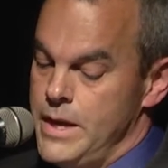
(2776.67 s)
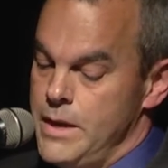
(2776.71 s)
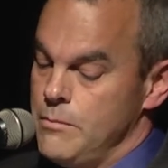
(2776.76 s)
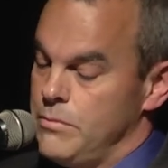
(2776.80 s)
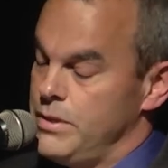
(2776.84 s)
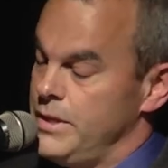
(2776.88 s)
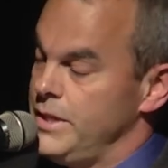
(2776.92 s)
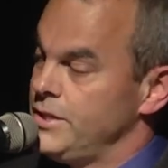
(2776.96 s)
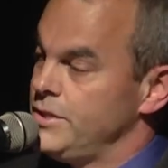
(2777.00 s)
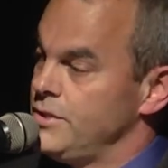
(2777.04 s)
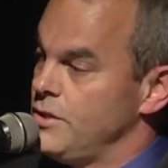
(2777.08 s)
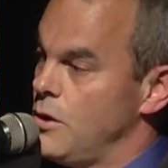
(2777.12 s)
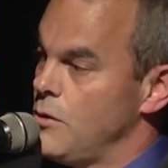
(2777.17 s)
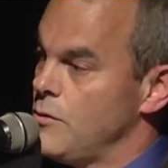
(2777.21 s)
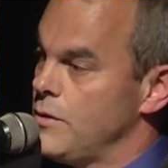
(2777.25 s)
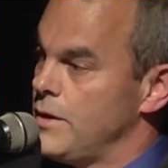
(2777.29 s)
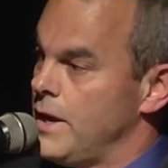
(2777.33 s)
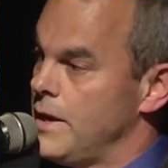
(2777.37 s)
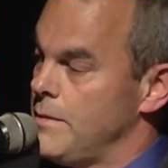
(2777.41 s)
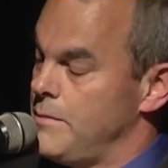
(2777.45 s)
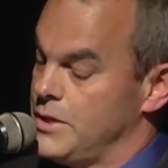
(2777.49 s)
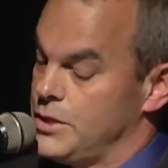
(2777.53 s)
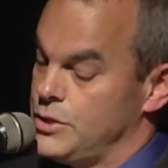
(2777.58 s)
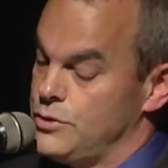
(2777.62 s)
Please know that
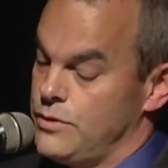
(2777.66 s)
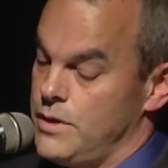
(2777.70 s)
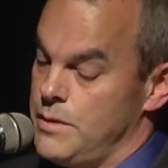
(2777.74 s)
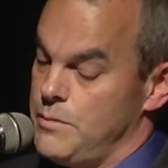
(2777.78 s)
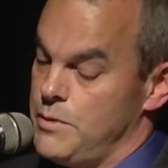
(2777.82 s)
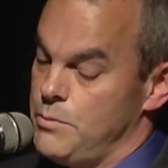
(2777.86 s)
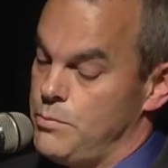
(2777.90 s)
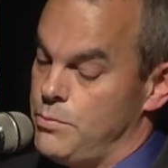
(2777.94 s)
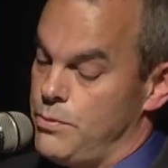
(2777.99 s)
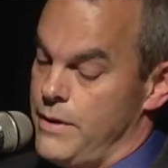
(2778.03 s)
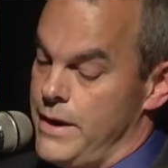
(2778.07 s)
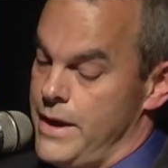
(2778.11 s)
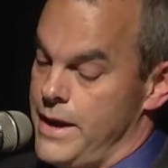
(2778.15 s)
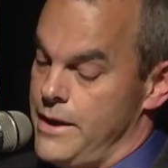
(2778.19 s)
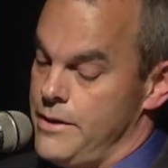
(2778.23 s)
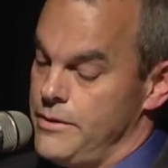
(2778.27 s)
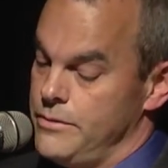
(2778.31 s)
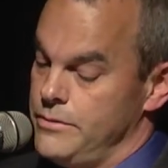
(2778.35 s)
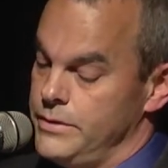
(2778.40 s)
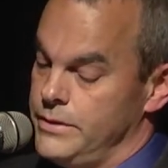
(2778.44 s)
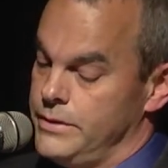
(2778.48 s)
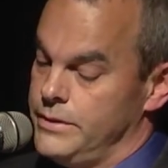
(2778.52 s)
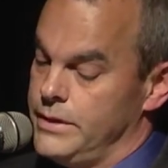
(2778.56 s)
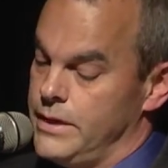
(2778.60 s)
I'm extremely
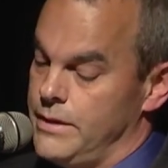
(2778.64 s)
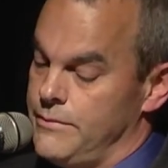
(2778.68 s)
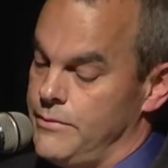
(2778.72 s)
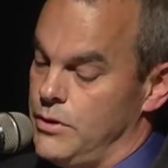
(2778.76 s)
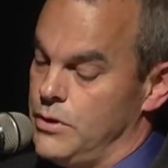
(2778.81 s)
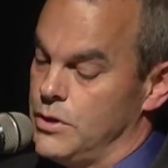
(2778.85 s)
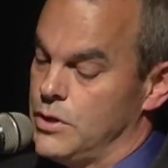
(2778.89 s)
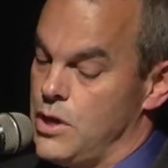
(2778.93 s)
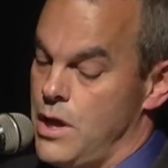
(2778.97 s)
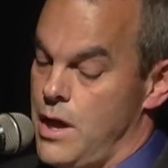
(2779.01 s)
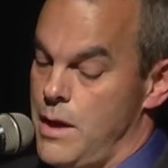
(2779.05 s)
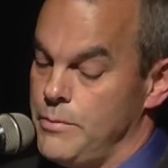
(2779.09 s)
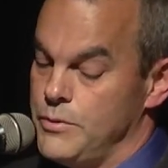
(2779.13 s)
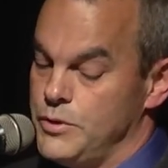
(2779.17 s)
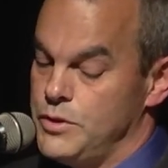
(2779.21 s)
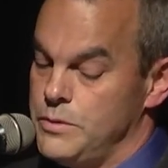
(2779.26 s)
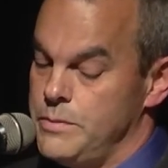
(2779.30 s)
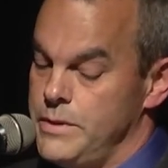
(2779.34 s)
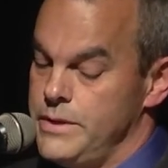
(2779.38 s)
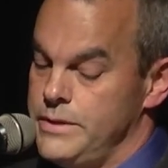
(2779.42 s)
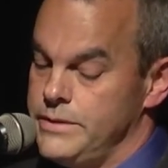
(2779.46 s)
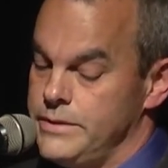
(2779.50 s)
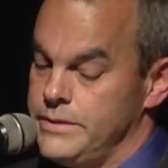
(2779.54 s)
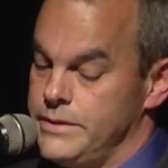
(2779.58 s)
proud of your
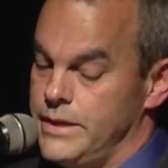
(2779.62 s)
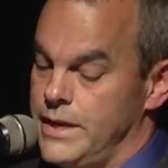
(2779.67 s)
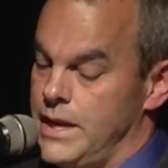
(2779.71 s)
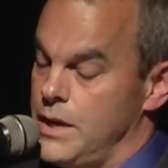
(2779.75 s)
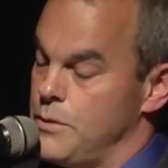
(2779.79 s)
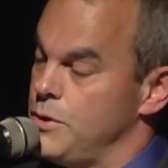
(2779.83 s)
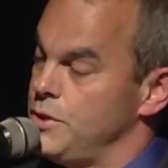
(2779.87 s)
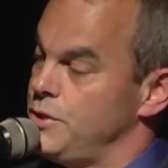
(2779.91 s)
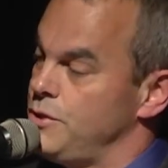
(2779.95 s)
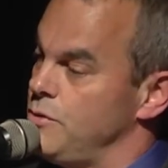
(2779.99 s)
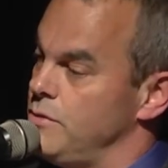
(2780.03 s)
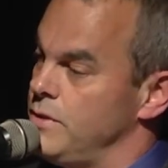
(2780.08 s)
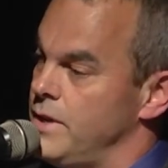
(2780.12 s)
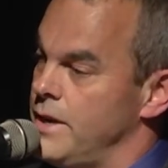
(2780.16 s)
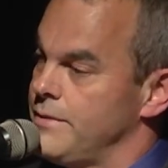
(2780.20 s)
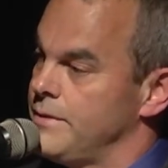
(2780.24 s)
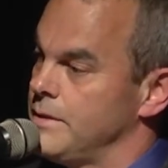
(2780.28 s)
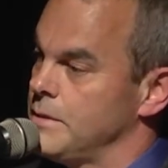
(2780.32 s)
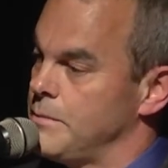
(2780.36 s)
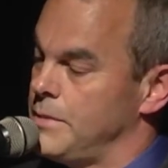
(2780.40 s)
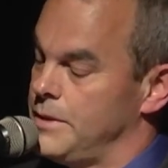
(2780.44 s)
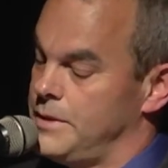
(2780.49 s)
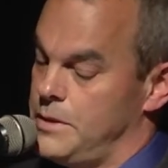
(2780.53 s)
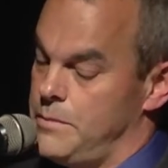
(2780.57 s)
accomplishments, and I wish you
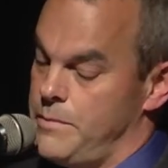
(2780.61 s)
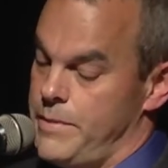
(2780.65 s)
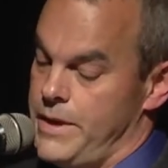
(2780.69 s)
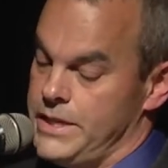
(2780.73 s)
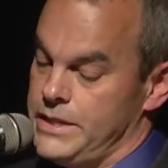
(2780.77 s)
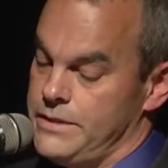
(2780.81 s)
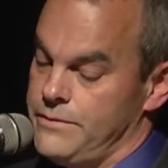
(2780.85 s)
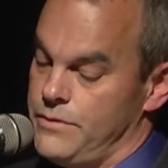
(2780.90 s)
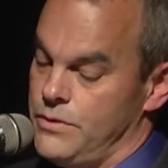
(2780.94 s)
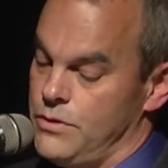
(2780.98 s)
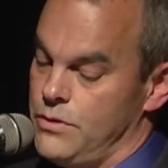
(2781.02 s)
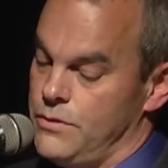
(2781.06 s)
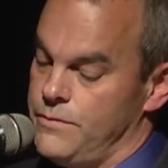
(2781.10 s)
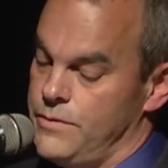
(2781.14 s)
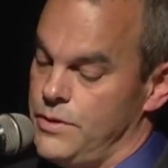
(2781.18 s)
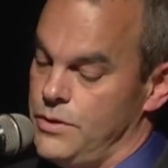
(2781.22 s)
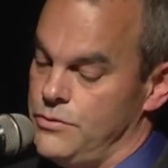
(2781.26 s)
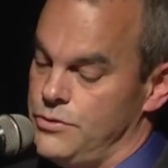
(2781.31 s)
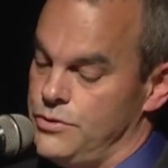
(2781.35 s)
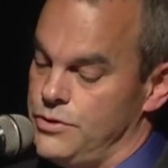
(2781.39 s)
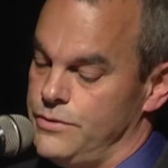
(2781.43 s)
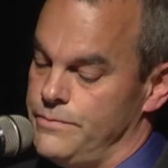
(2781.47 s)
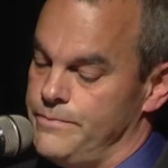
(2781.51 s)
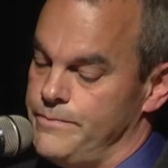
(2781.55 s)
nothing but the best for your
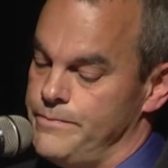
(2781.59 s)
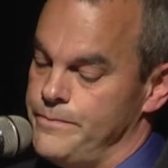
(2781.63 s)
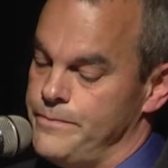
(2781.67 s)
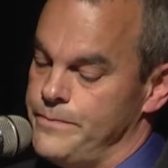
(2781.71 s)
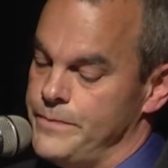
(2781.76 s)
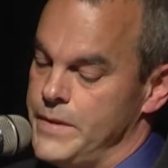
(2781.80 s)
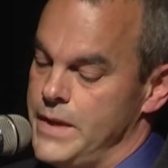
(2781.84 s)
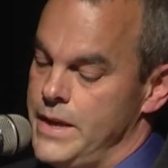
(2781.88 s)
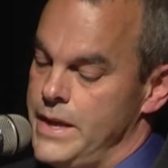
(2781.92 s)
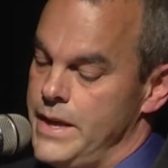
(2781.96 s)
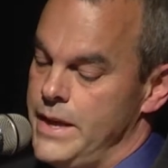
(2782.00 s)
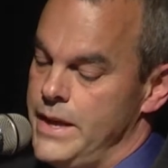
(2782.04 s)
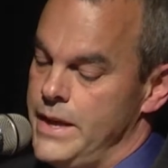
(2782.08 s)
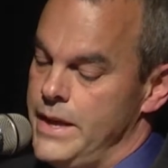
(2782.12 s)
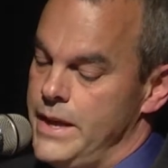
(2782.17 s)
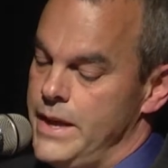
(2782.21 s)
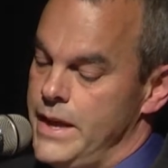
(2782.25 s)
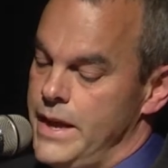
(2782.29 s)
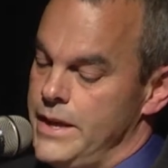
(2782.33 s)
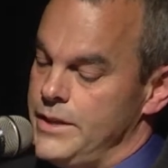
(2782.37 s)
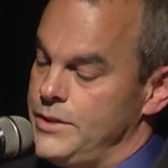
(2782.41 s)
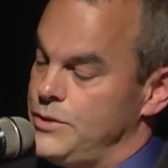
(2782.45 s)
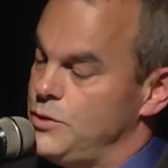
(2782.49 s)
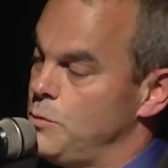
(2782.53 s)
future.
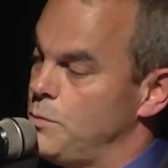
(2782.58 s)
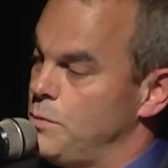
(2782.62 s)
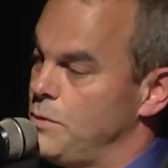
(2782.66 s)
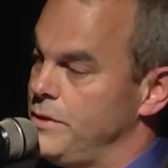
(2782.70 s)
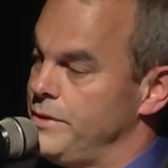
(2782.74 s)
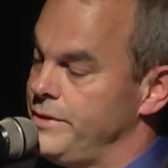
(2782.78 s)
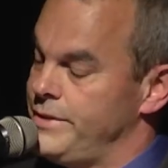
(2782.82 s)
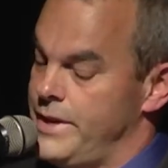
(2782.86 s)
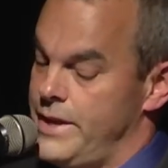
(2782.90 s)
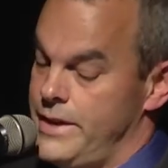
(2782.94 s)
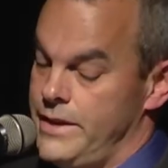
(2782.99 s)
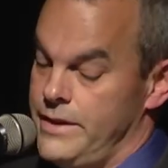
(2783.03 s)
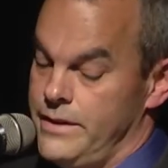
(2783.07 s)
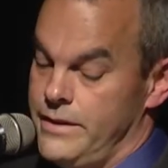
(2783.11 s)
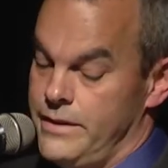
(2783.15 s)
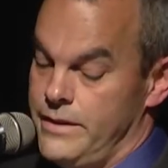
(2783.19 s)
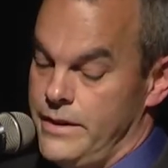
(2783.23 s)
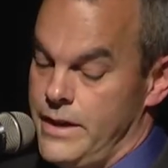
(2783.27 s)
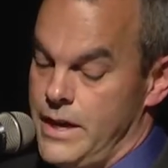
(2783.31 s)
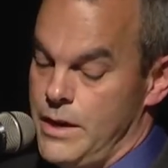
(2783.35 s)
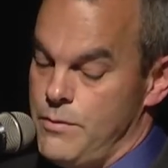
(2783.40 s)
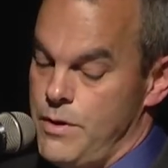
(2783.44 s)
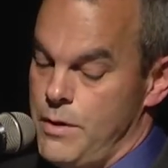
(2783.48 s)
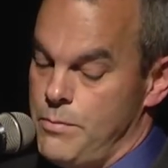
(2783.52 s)
As superintendent,
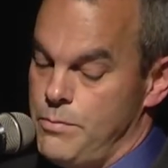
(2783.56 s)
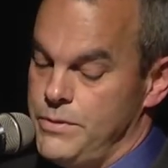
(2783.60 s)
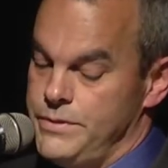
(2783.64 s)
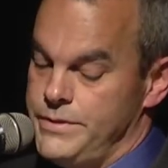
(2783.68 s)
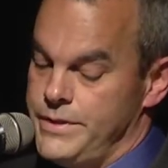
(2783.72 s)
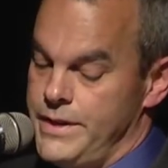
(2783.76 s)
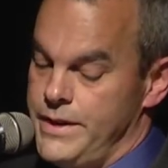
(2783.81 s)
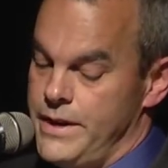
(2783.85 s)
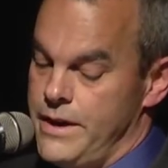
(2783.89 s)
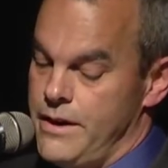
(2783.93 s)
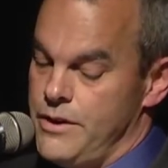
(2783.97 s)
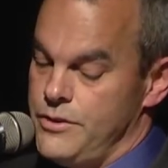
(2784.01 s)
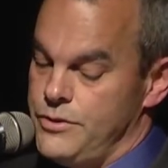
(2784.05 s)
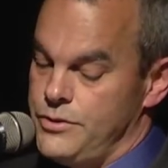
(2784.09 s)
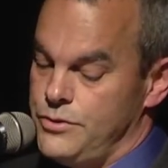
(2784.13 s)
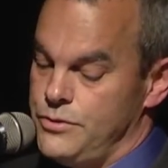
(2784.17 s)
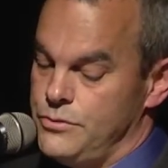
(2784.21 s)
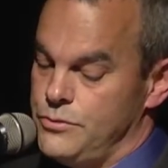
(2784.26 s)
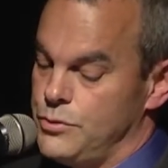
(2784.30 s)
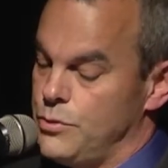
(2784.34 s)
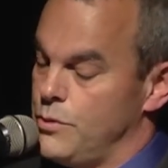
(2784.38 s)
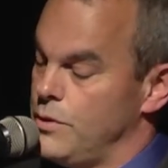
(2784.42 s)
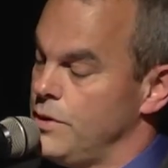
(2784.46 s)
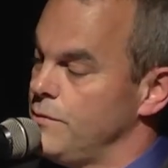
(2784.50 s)
I represent
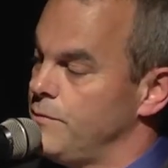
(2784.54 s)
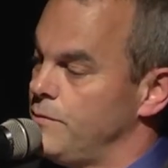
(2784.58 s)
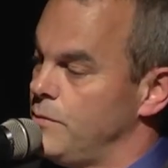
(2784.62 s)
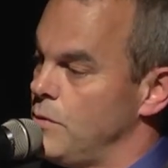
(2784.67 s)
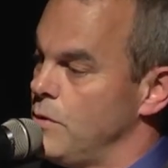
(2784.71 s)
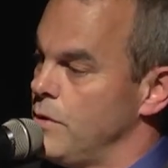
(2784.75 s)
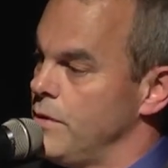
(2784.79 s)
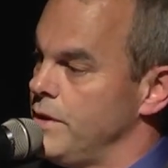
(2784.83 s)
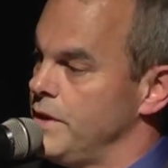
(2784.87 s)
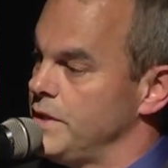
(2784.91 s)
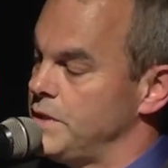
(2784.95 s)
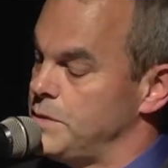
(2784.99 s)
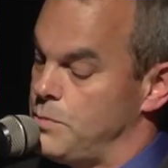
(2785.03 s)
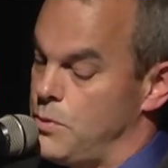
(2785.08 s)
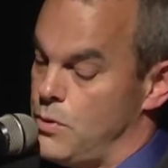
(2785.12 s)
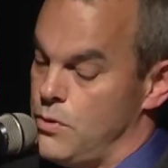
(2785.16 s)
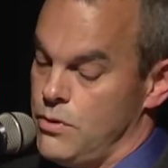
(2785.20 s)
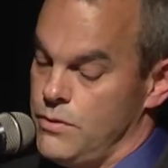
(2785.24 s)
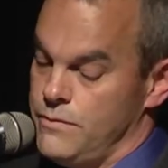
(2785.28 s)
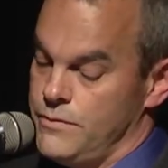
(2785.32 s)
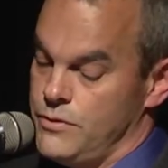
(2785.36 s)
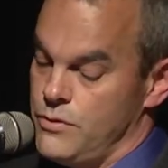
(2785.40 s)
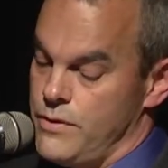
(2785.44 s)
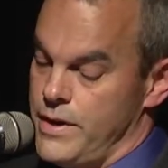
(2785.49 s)
RSU 24 and its
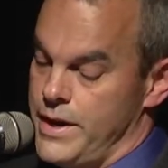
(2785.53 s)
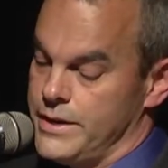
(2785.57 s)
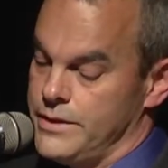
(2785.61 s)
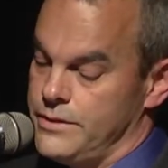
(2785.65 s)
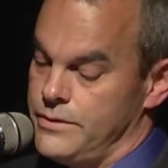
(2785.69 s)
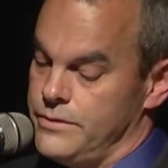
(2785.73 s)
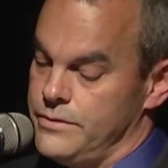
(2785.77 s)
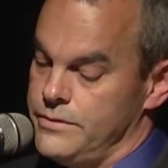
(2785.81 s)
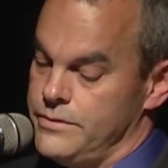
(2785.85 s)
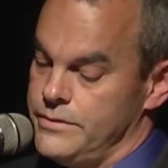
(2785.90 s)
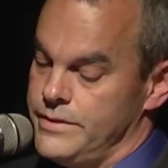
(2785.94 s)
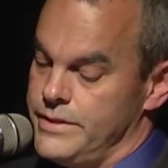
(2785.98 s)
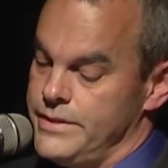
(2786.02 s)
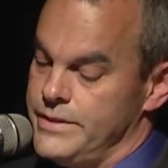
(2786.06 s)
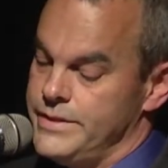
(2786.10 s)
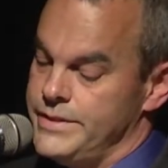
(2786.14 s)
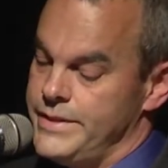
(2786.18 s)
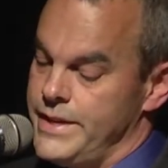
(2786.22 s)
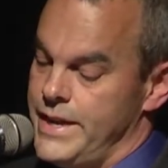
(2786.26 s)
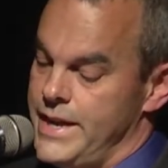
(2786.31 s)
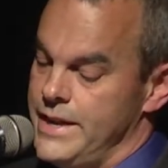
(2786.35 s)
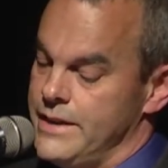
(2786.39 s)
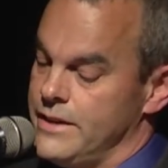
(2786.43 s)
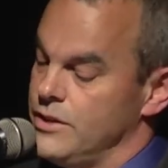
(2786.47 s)
board of directors in
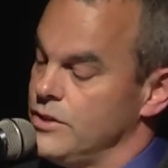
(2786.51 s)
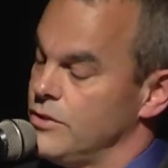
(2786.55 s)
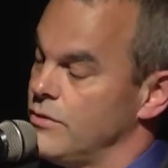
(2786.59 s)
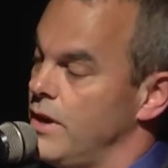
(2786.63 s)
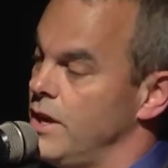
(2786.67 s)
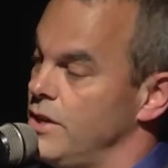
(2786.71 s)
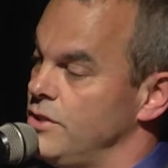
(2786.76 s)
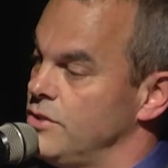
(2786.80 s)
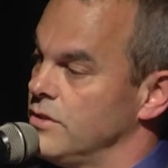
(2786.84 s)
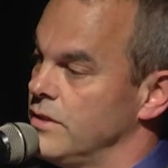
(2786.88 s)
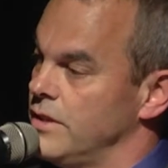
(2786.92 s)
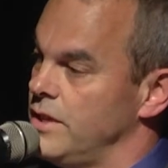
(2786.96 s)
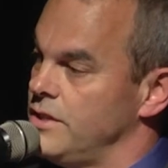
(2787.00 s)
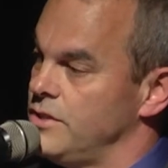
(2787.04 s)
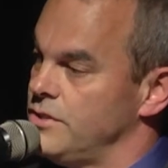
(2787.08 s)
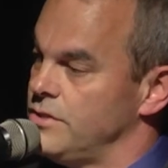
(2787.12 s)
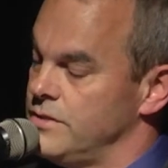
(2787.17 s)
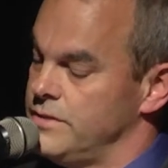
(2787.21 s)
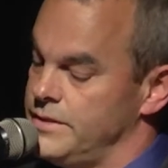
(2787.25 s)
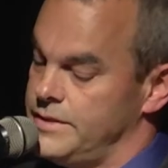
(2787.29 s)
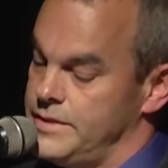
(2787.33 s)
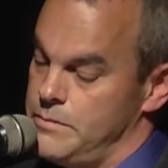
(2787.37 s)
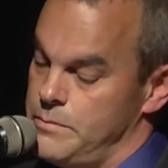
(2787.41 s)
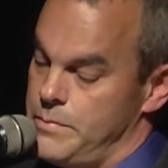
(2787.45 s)
saying
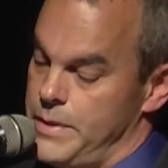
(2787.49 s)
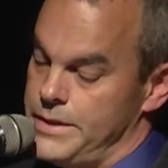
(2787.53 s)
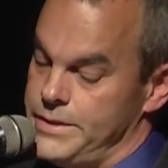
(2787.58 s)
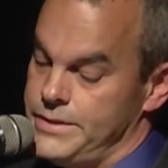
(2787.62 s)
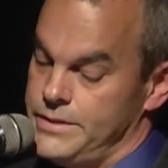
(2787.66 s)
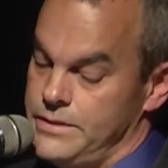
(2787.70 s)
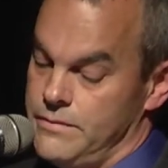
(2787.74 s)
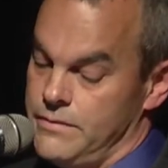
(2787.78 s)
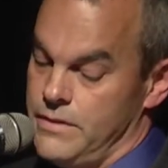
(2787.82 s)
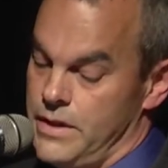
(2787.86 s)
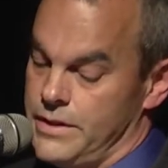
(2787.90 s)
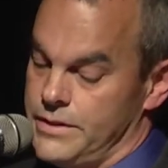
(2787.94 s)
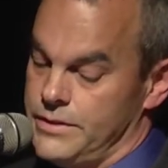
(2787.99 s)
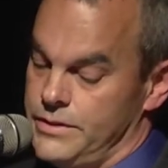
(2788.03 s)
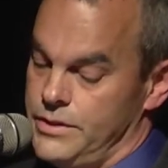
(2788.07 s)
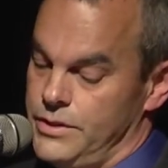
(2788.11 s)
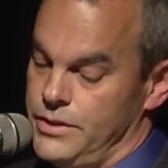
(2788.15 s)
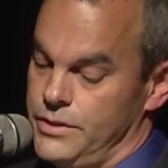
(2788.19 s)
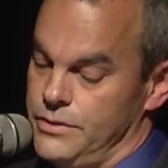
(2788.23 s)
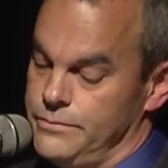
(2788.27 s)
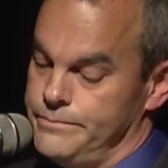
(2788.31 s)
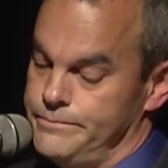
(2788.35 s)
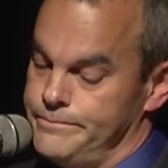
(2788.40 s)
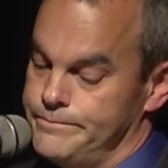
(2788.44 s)
congratulations and best of luck to
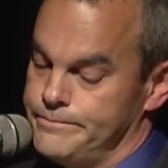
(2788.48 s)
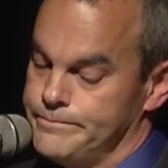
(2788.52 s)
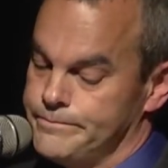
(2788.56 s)
you.